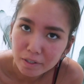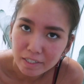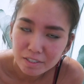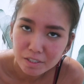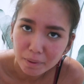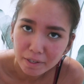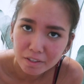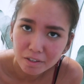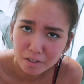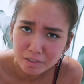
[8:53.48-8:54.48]
Okay, so I
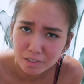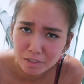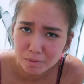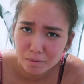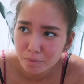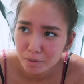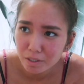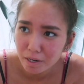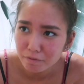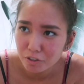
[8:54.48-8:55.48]
thought this would
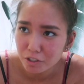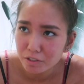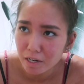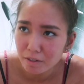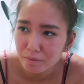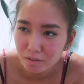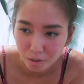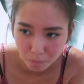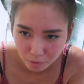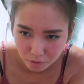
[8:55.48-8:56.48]
have turned out a
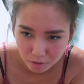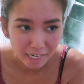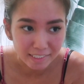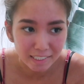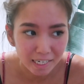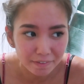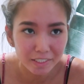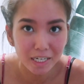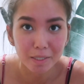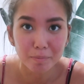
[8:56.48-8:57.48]
lot worse. I did have
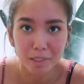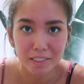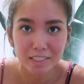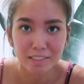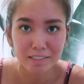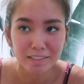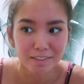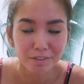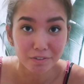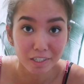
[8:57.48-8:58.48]
to unbutton
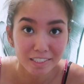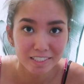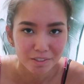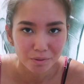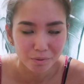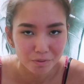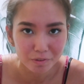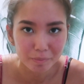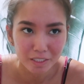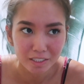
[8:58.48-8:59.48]
the front in order
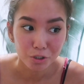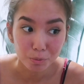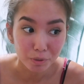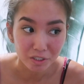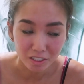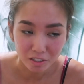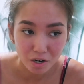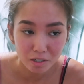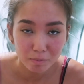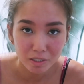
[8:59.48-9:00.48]
for me to put this
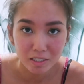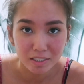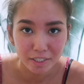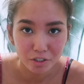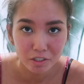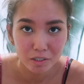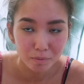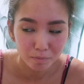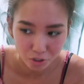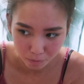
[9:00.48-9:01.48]
on because I couldn't
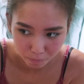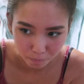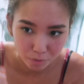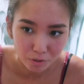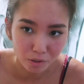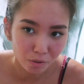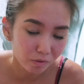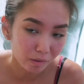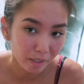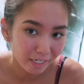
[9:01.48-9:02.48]
just pull it over my